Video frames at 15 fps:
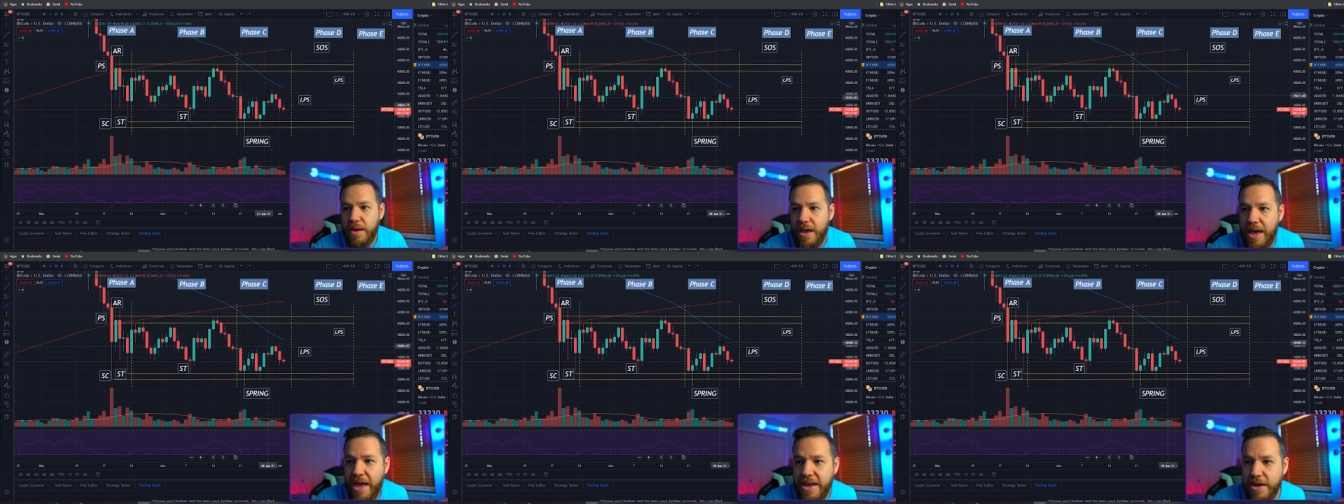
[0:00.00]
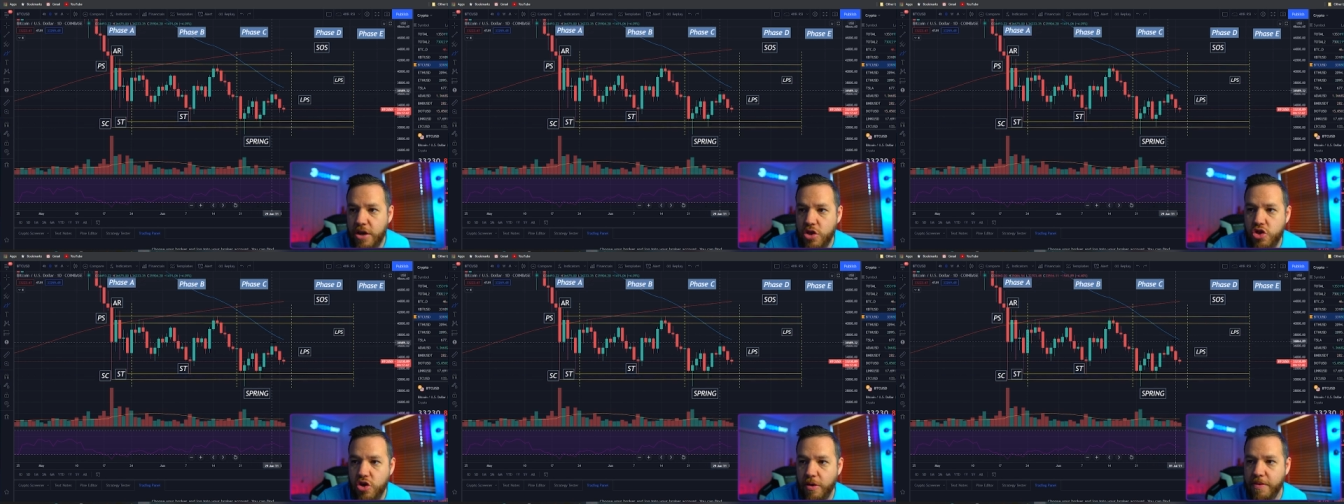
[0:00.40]

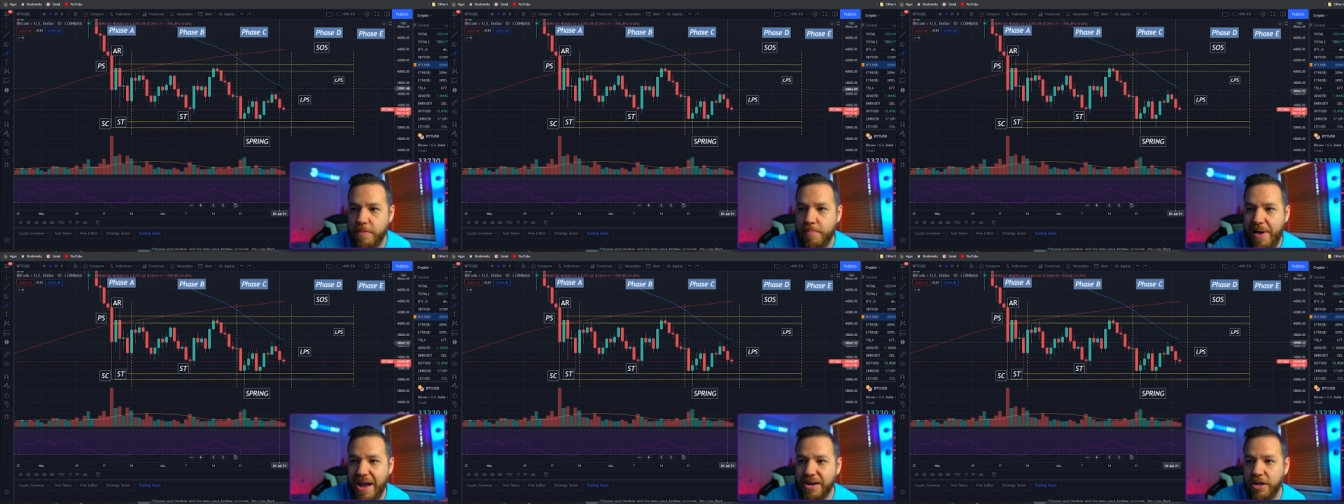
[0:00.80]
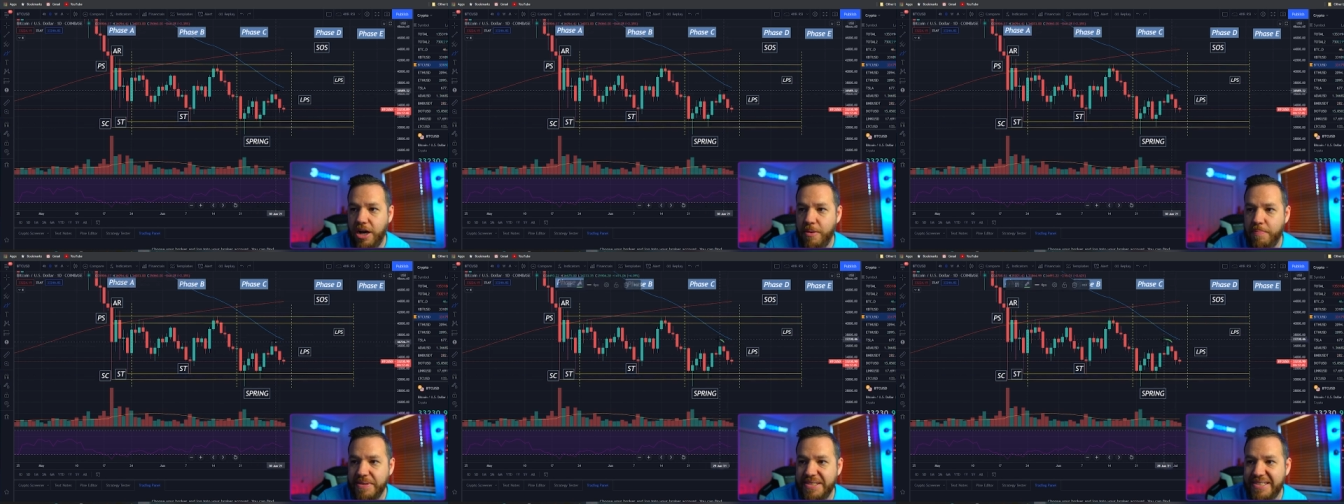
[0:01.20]
And jumped back
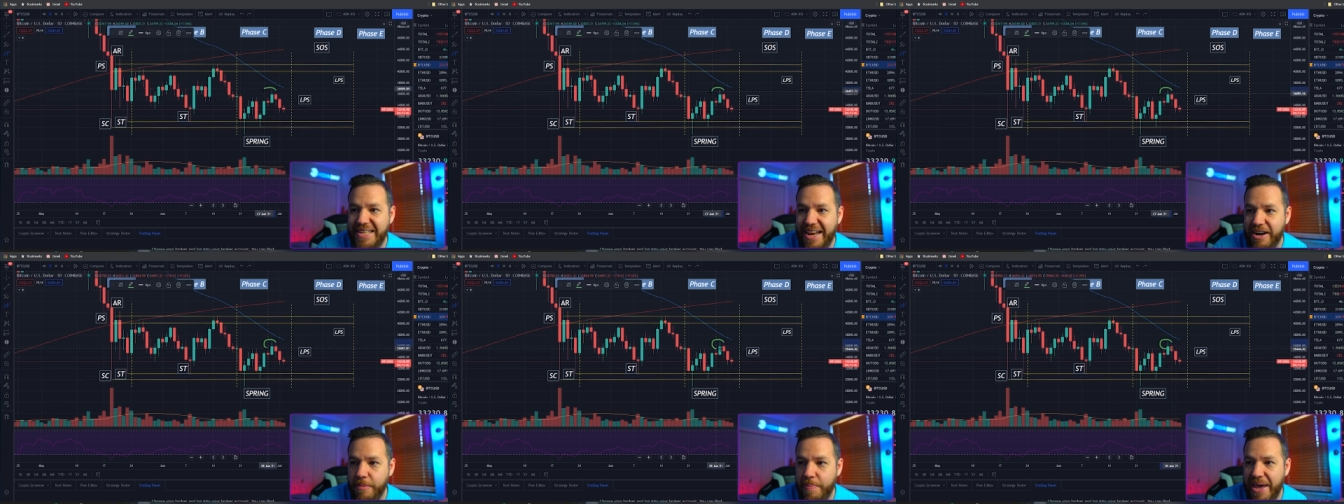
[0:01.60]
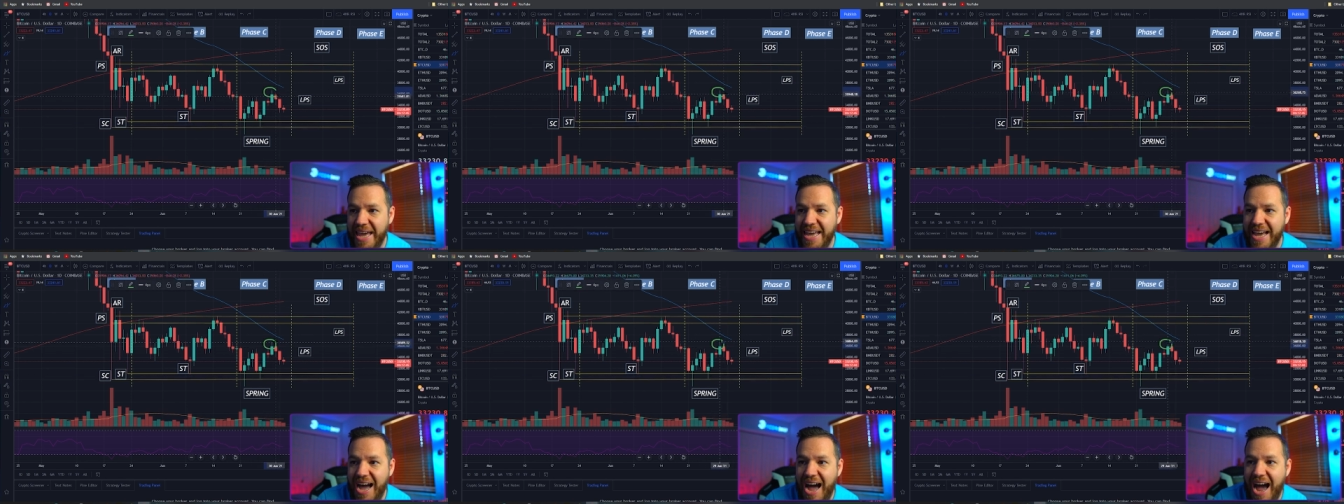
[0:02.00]
up, set up
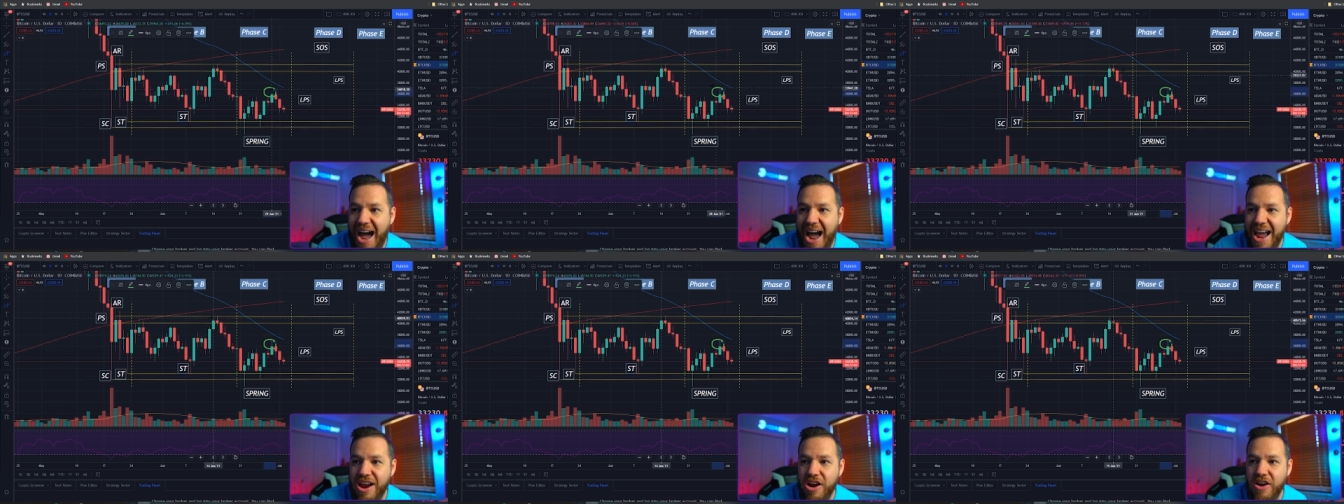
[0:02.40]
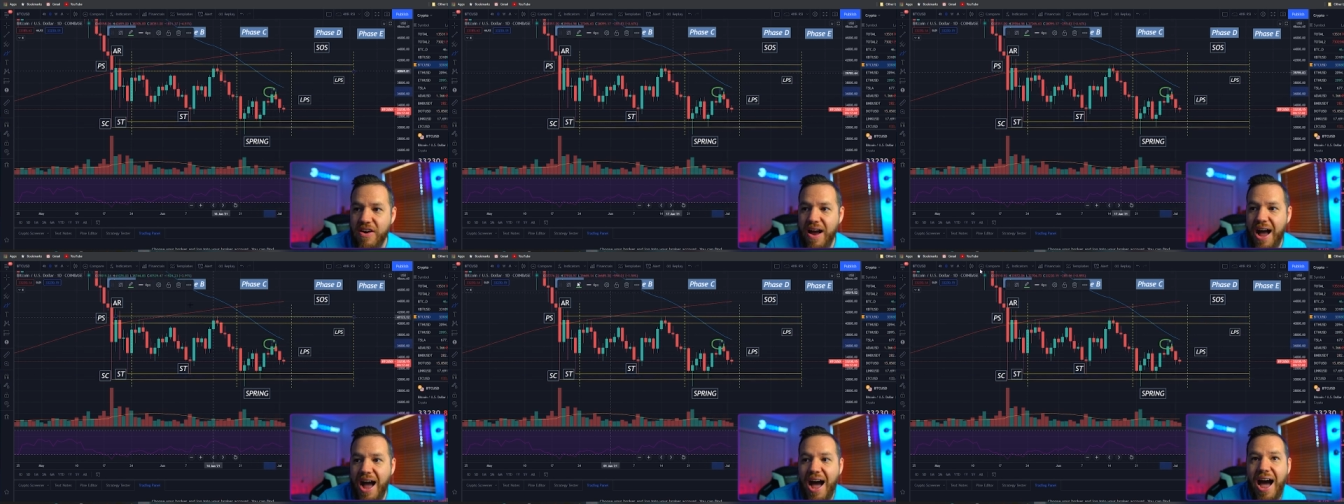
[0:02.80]
a higher
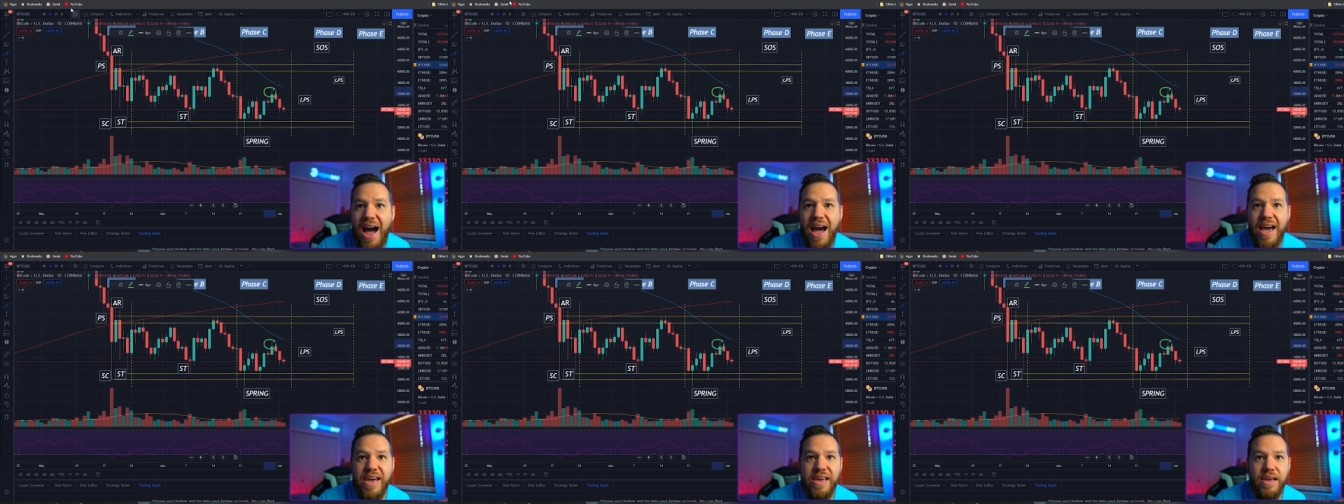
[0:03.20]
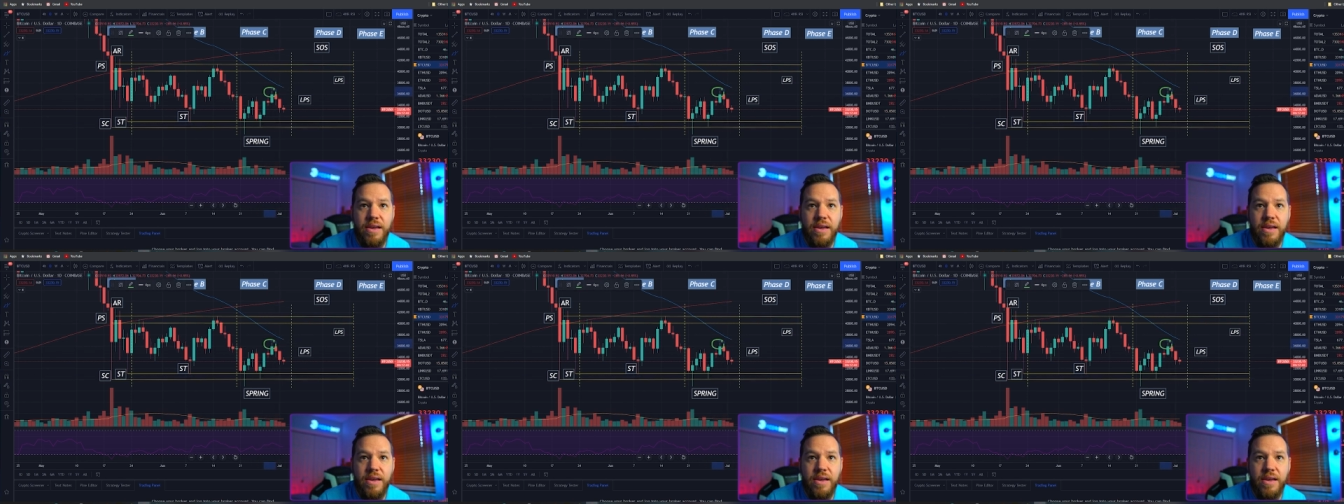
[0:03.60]
high,